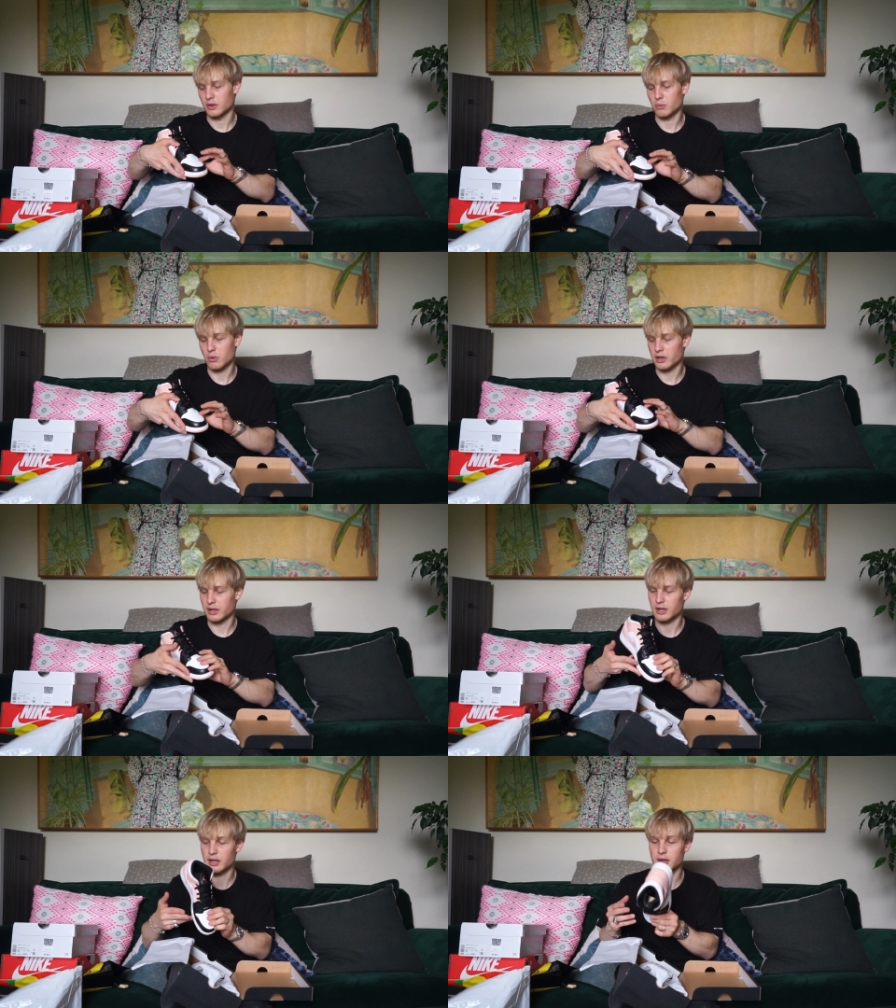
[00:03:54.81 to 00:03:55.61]

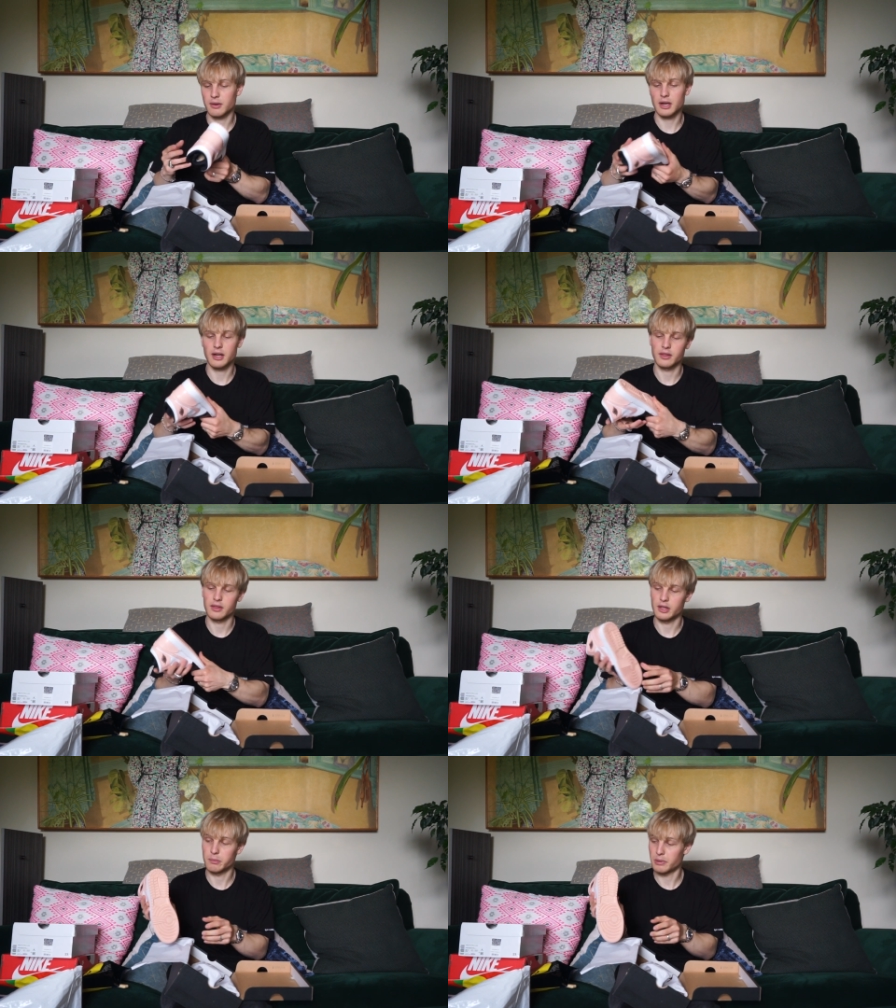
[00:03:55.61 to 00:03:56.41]
white and
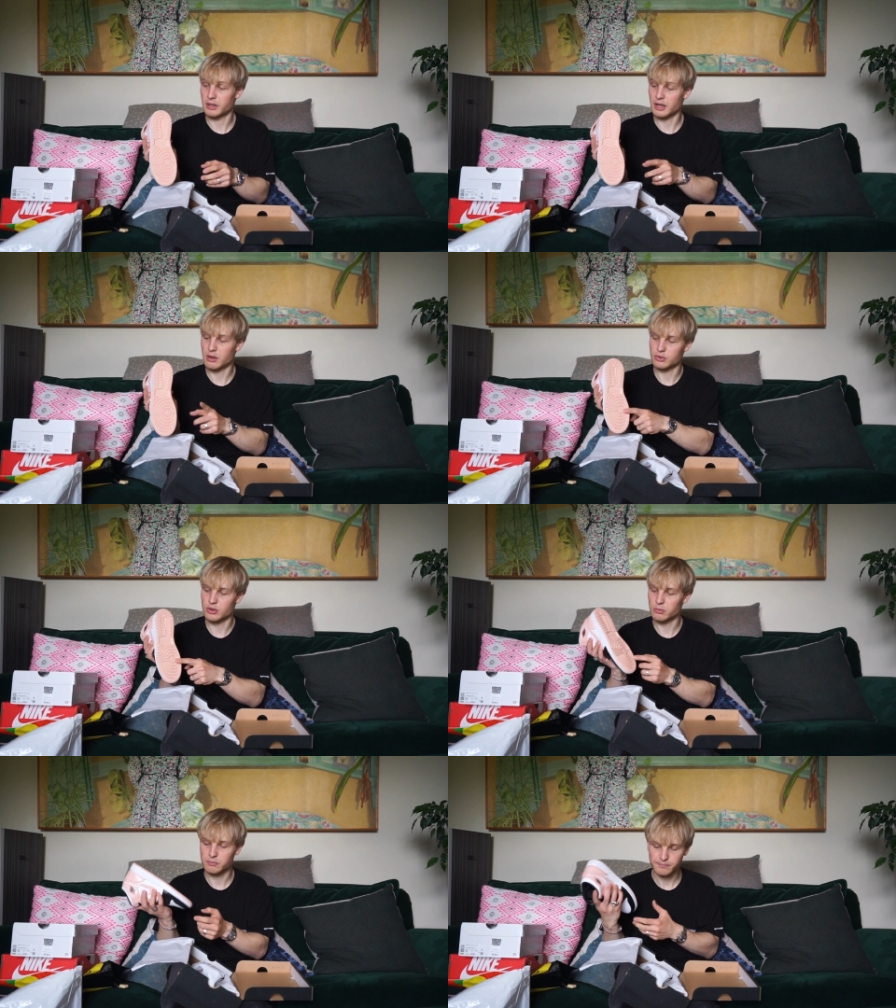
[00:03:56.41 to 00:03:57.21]
the pink
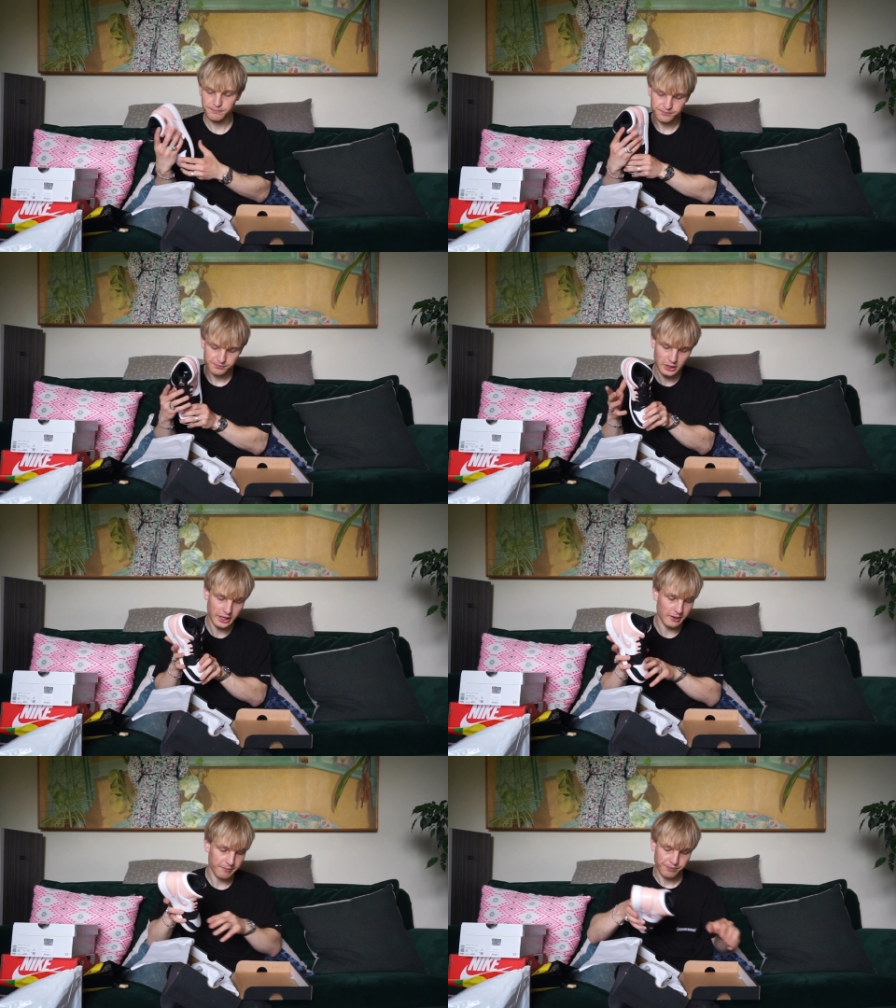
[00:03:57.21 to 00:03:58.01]
outsole. But
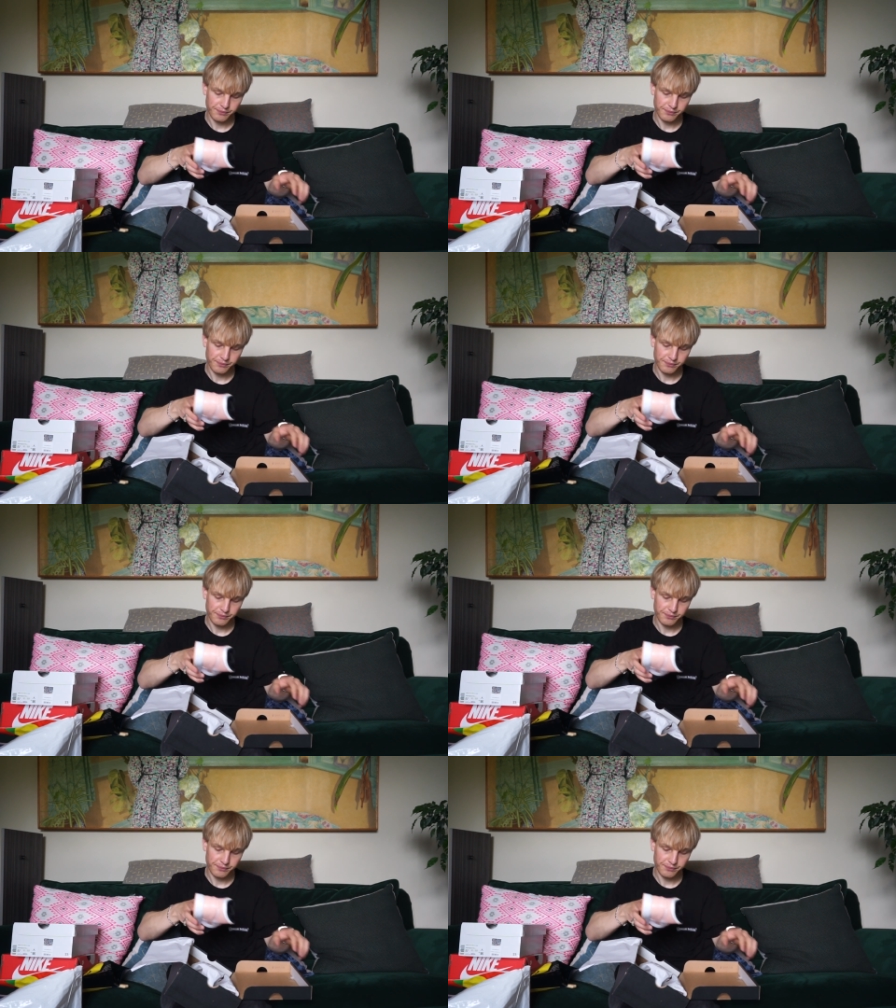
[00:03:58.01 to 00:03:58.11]
yeah.